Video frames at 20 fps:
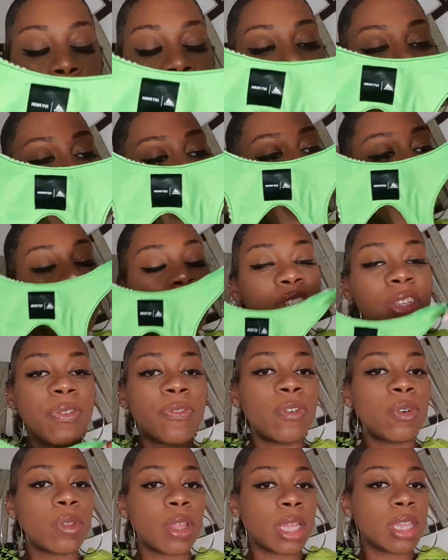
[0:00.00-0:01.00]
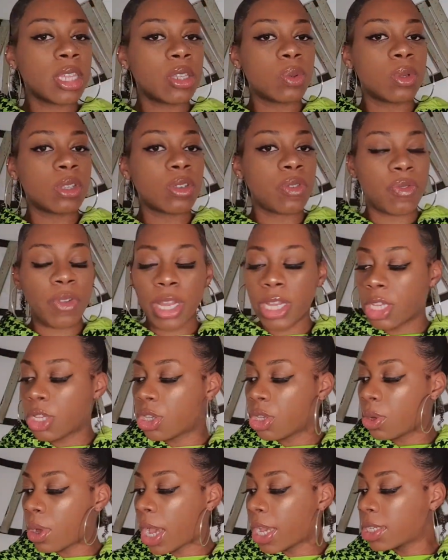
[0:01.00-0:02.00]
And I just thought that this was a really
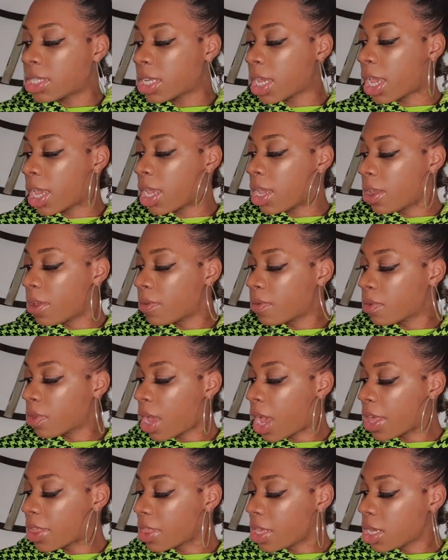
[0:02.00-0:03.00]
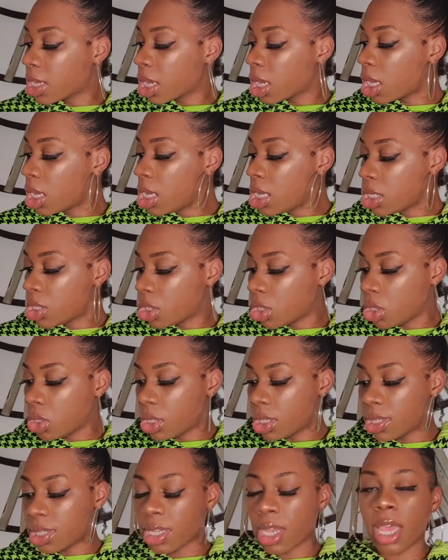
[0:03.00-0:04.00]
cute idea. I think it is
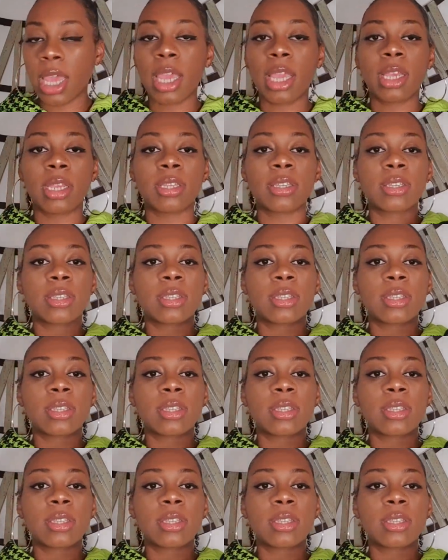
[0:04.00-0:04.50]
unisex.